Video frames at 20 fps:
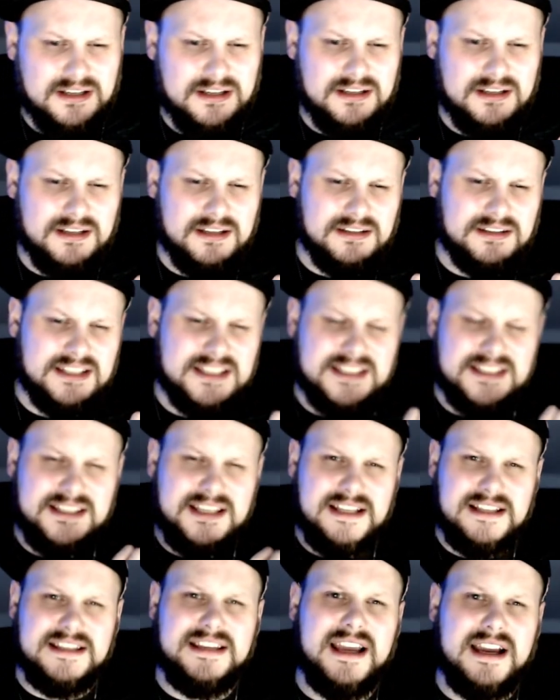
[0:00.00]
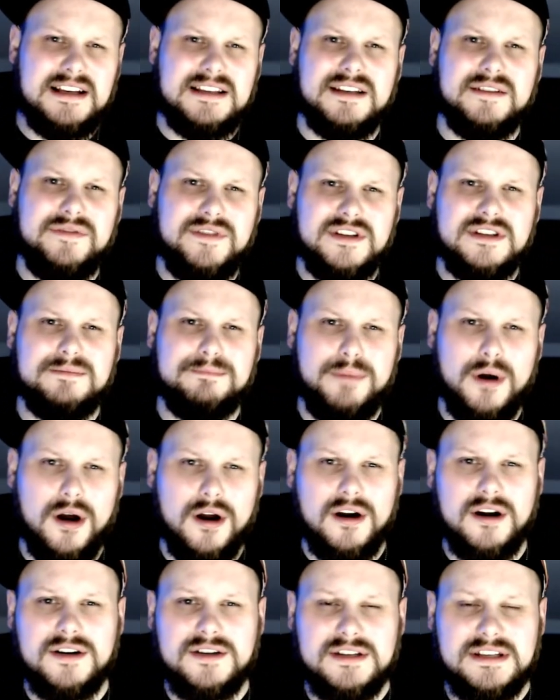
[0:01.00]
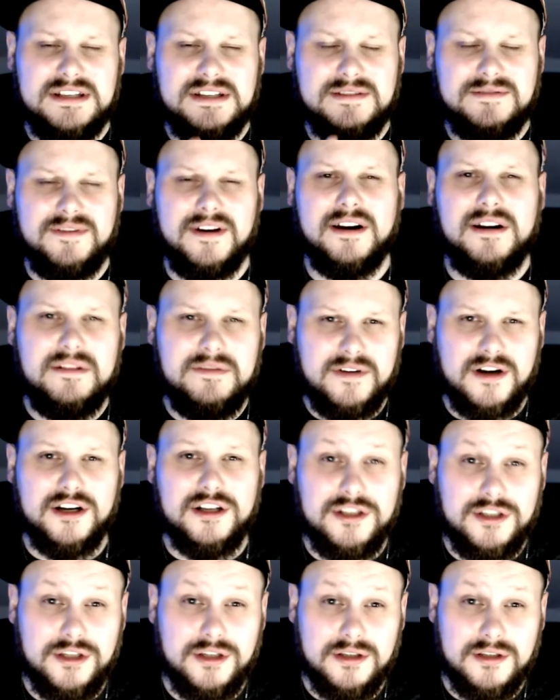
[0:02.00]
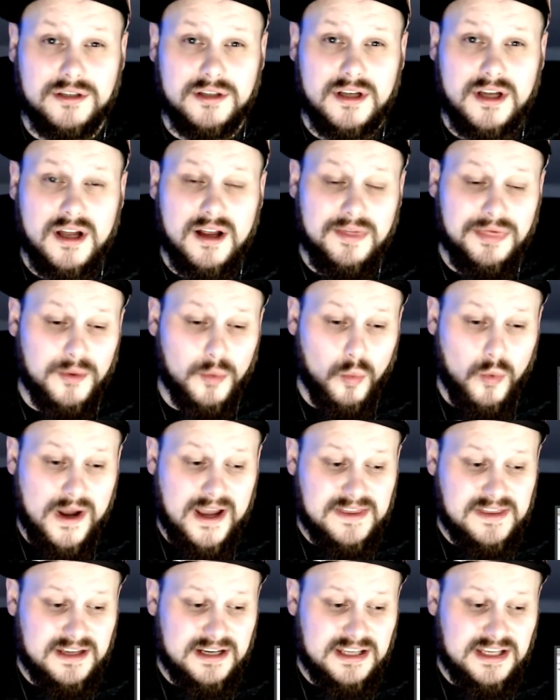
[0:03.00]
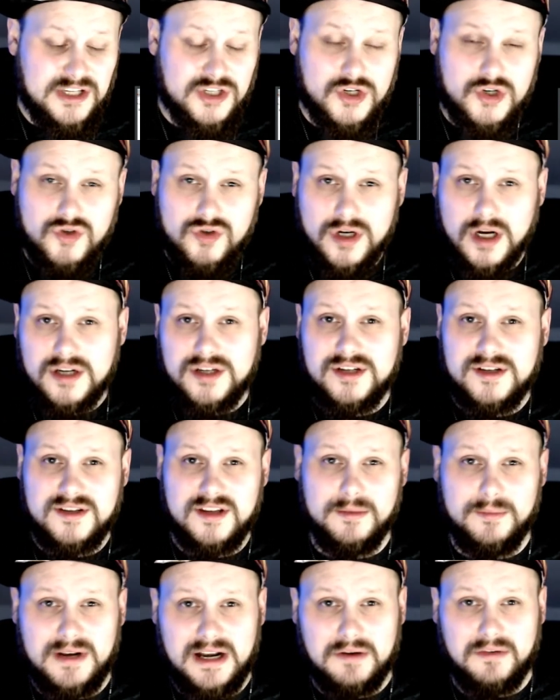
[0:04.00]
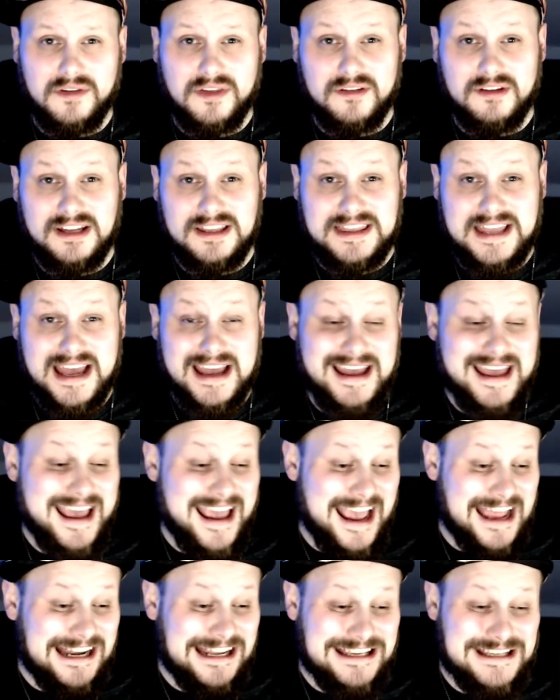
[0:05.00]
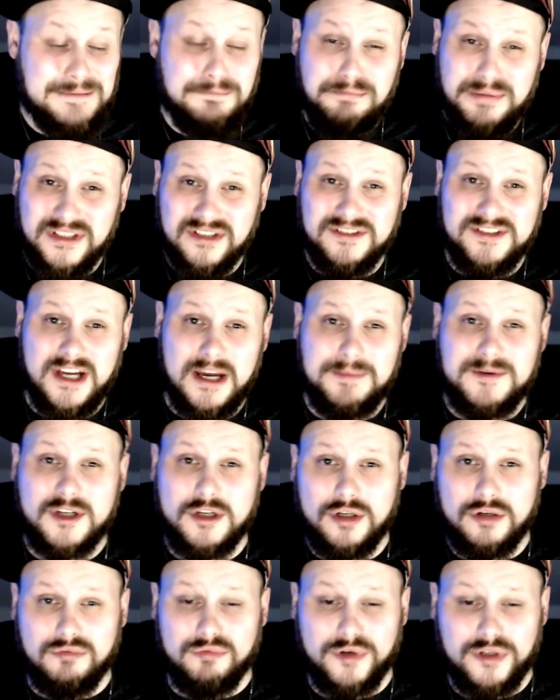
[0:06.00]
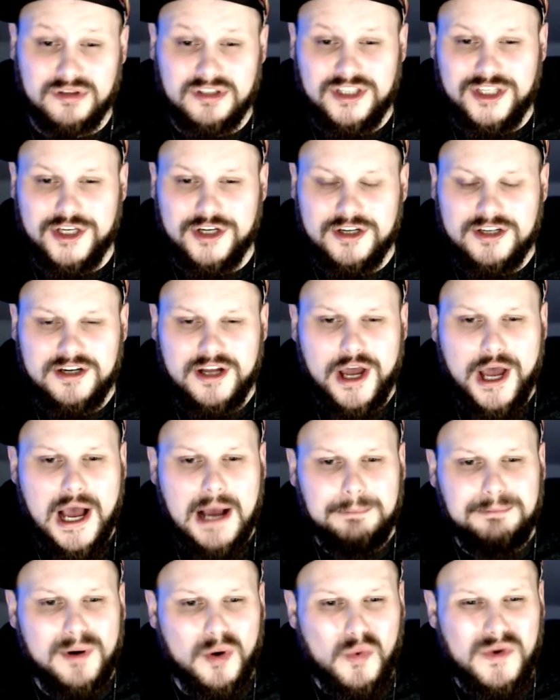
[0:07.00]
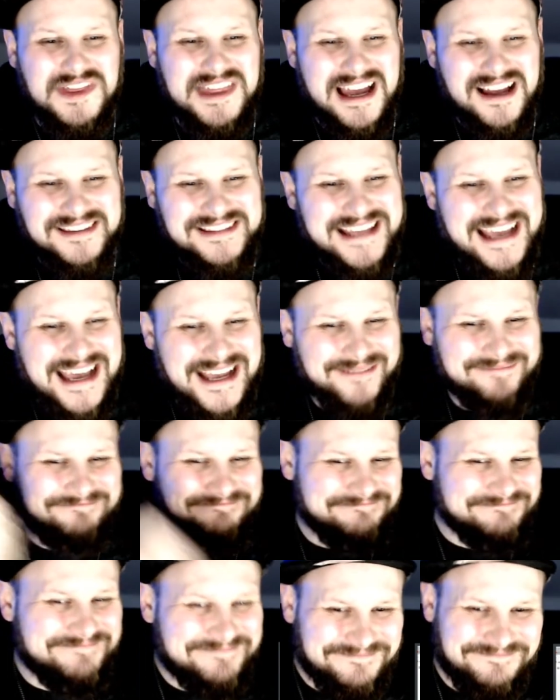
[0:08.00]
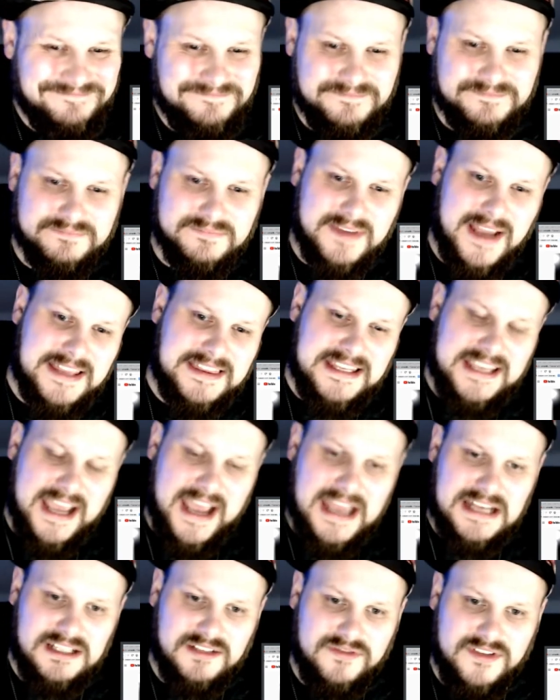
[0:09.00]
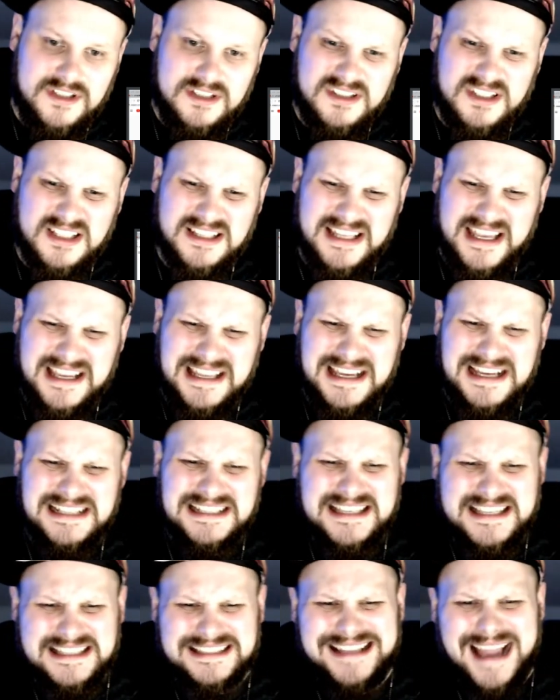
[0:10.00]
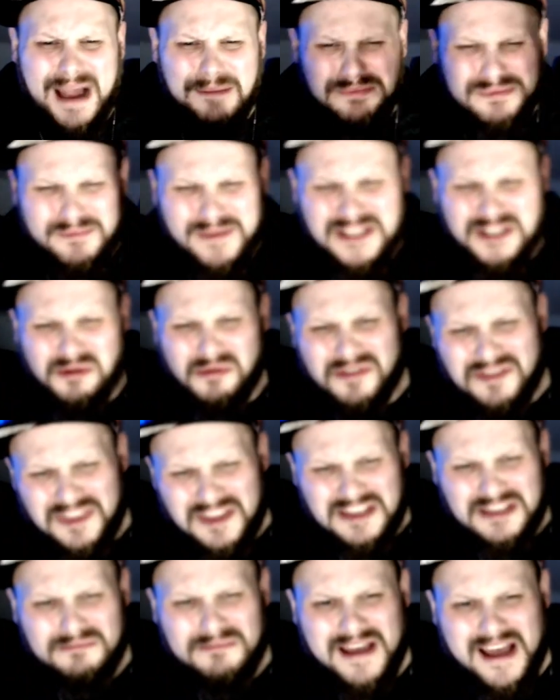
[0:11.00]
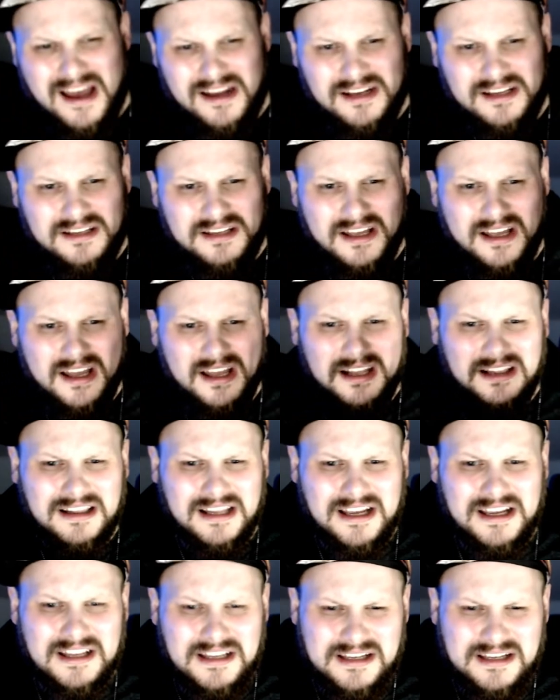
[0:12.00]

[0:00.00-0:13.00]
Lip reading: the syntax of his bars is very, very good. The way that he structures them and everything like that. And his build-ups are really good. But without that at the end of it to, like, stop and make you think about it, like,